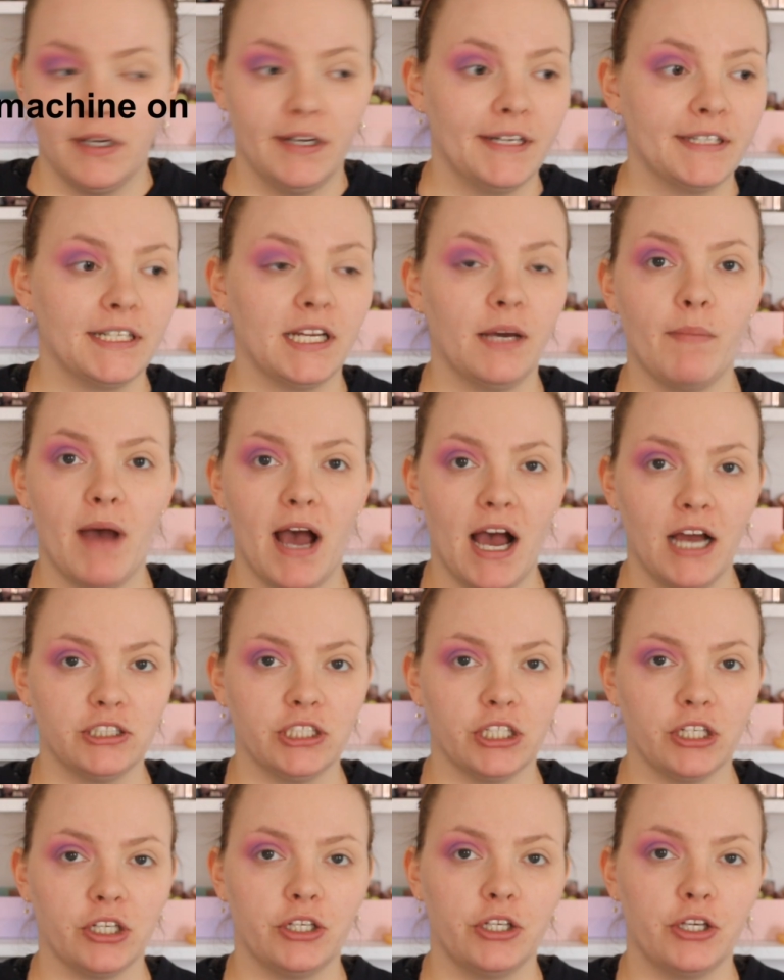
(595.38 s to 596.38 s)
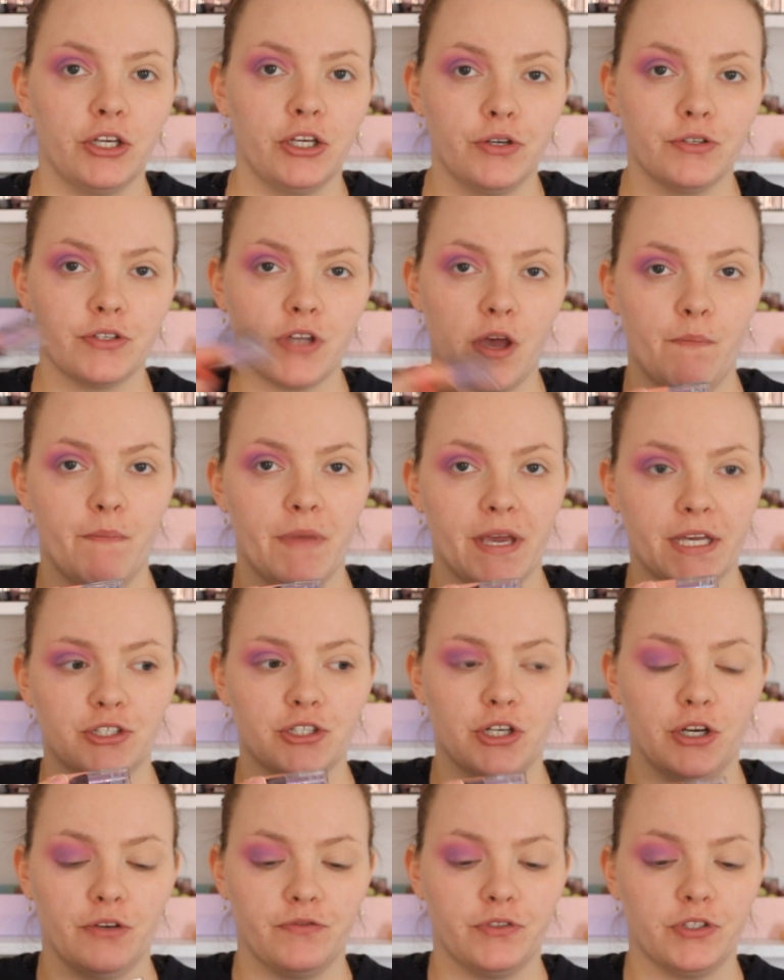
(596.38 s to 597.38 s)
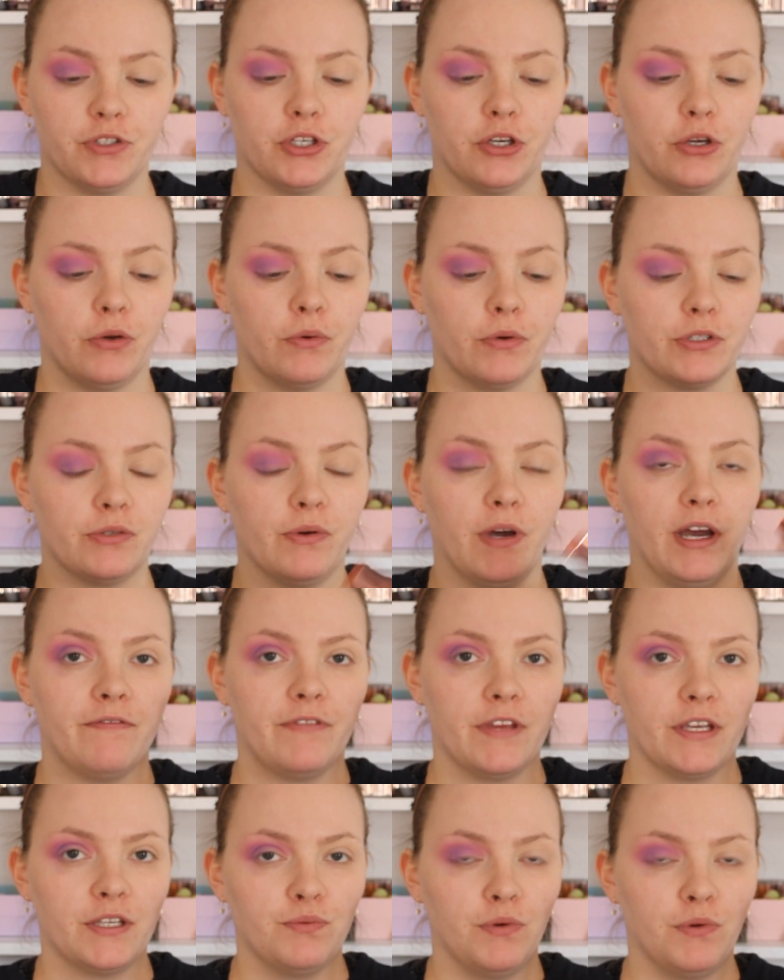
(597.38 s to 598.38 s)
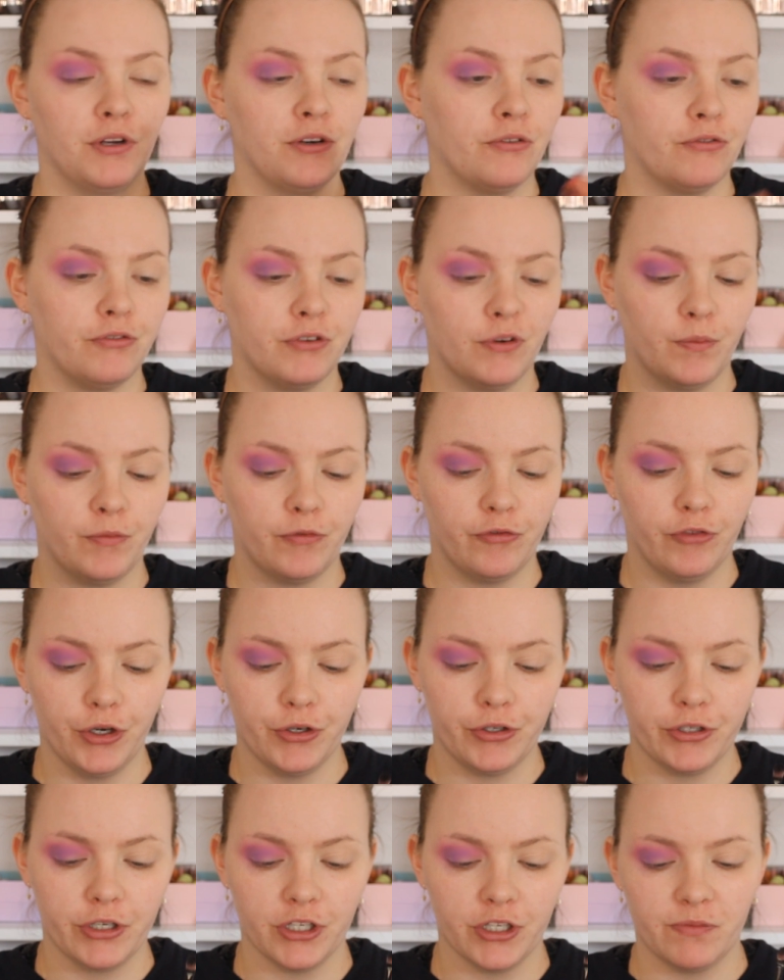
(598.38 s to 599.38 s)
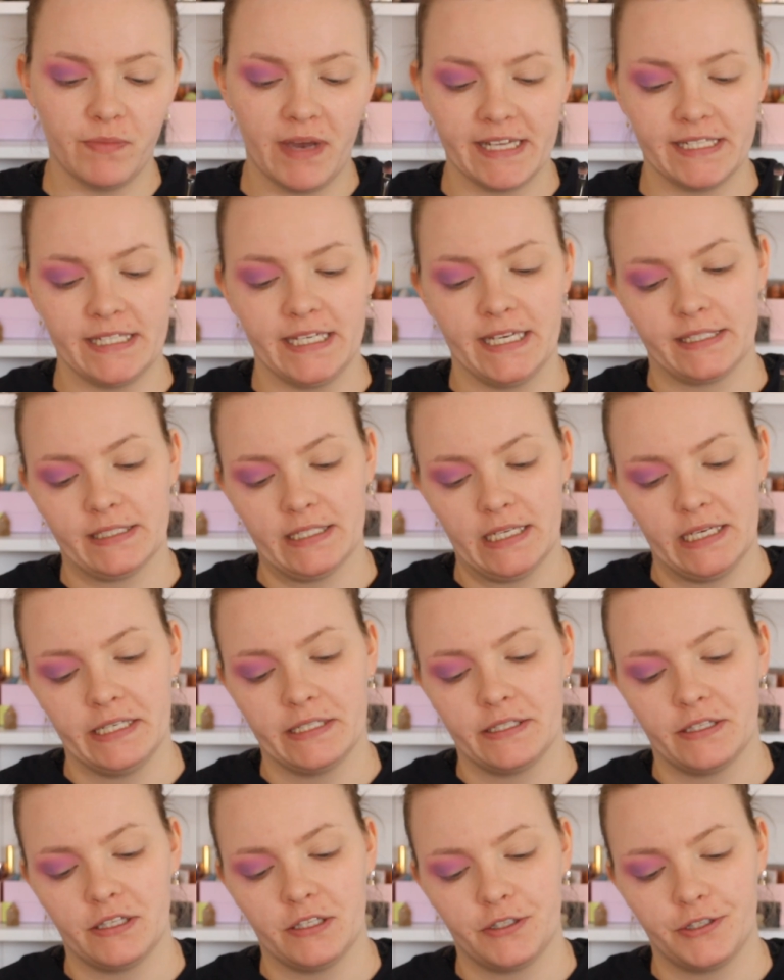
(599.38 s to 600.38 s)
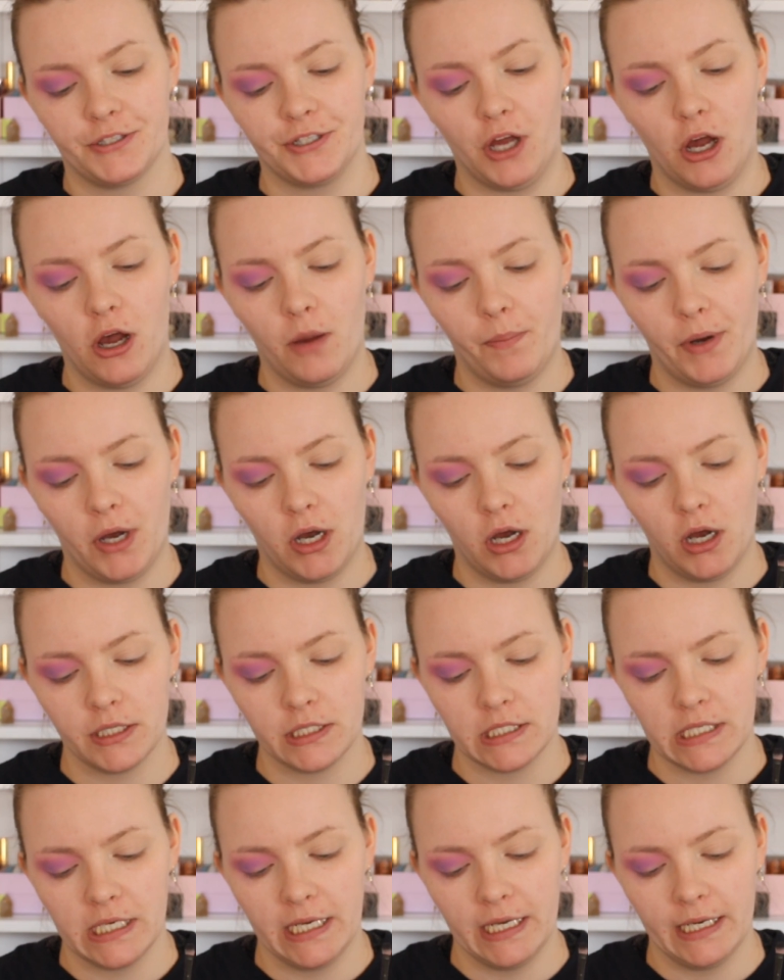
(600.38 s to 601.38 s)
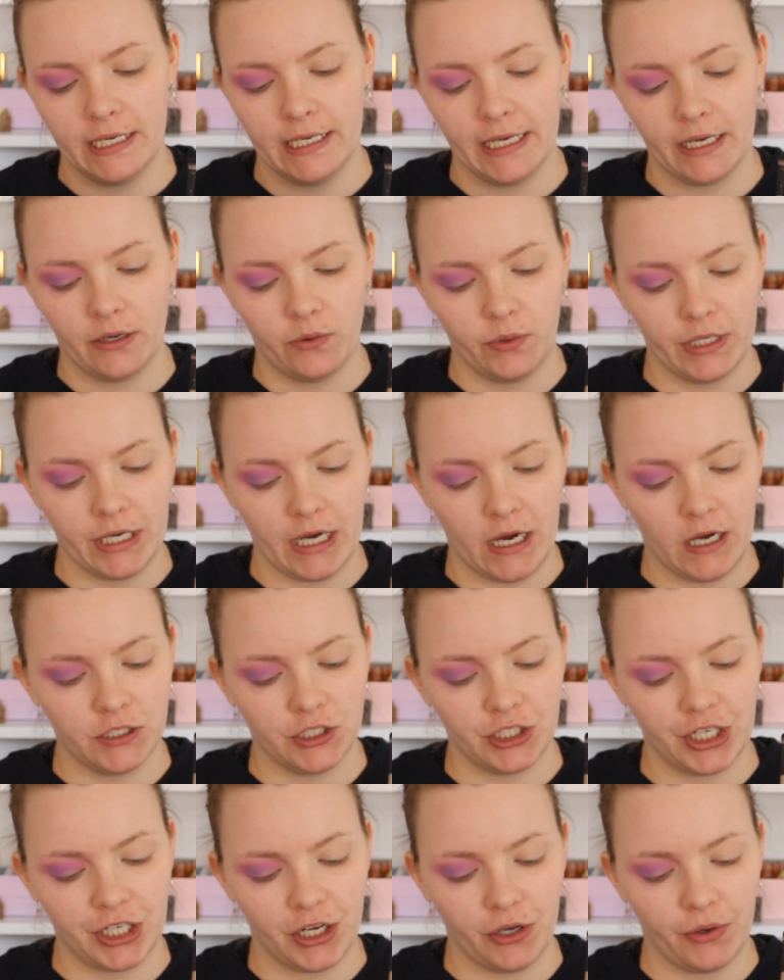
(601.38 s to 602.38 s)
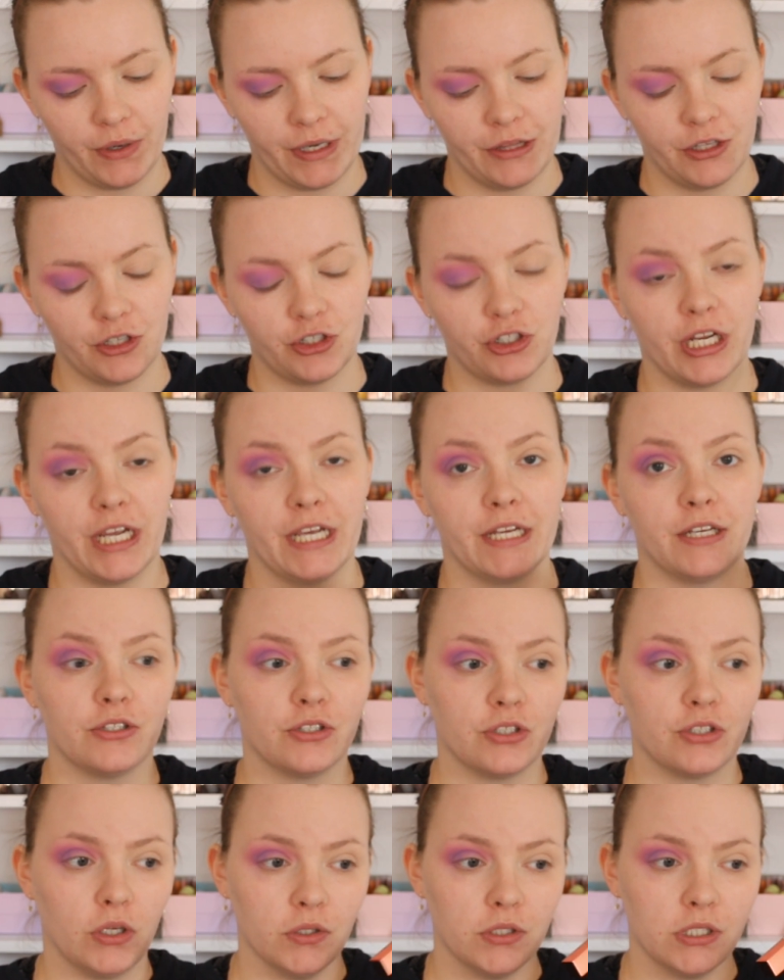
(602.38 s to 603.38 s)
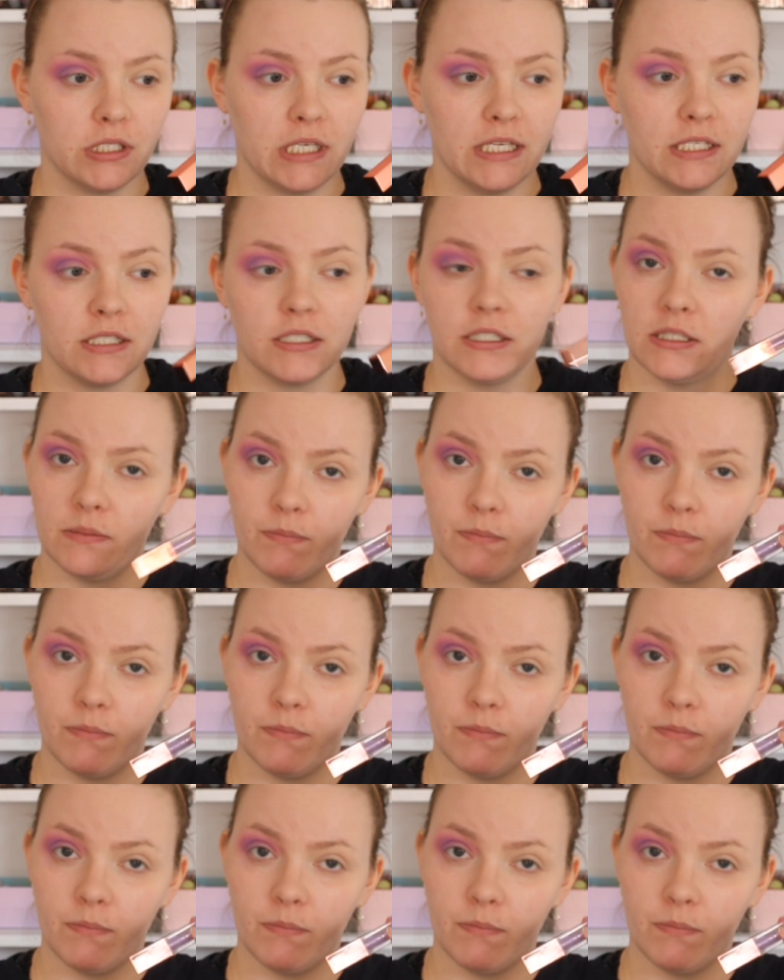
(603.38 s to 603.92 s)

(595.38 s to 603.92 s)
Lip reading: And I'm actually going to use a mixture of two. So I have this one from Rude Cosmetics. It is the Star Party liquid eyeshadow in the shade Solstice, because it's